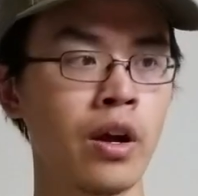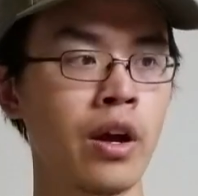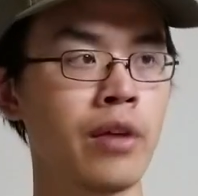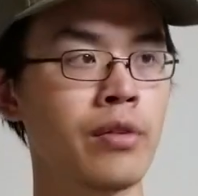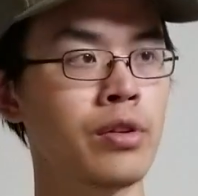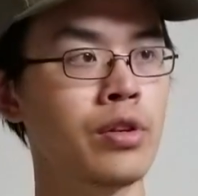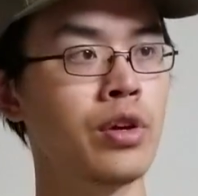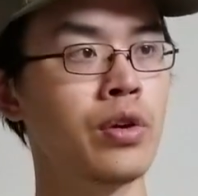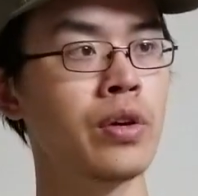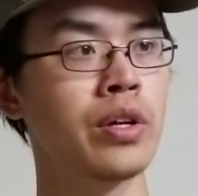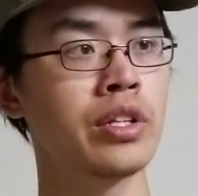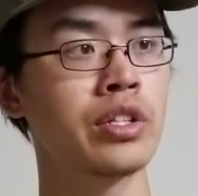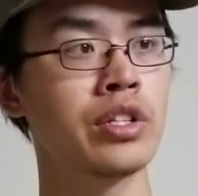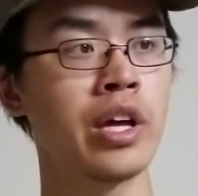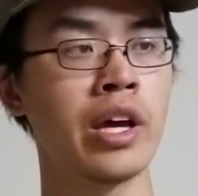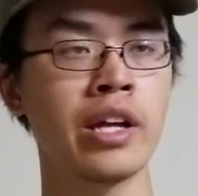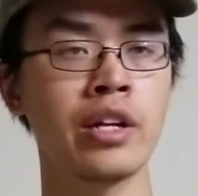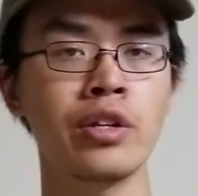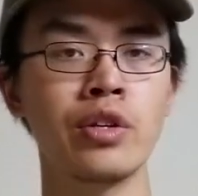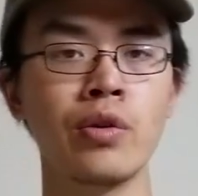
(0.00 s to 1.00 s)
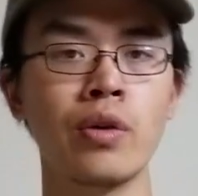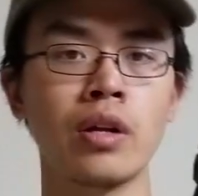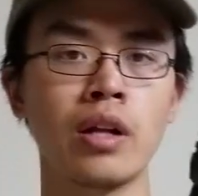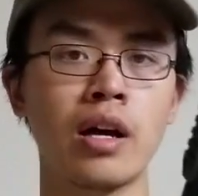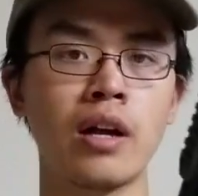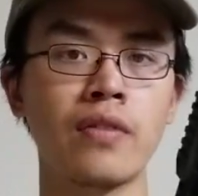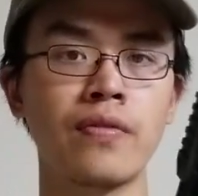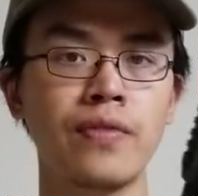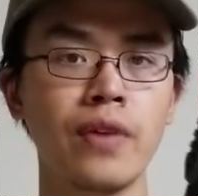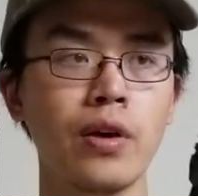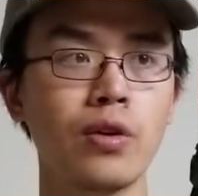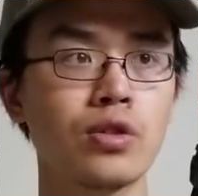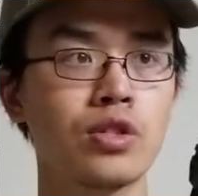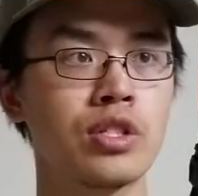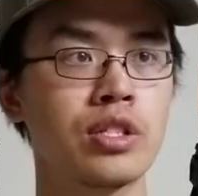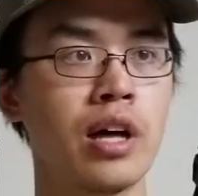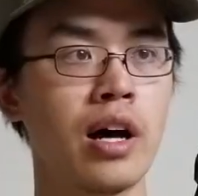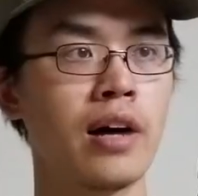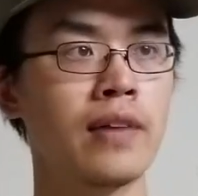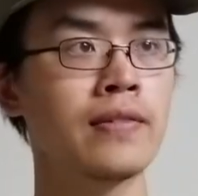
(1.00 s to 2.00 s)
If you do intend to do a lot of field
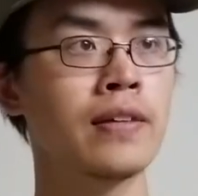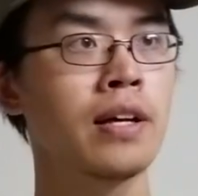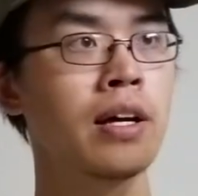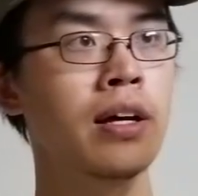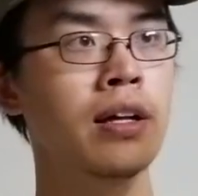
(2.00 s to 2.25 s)
stuff,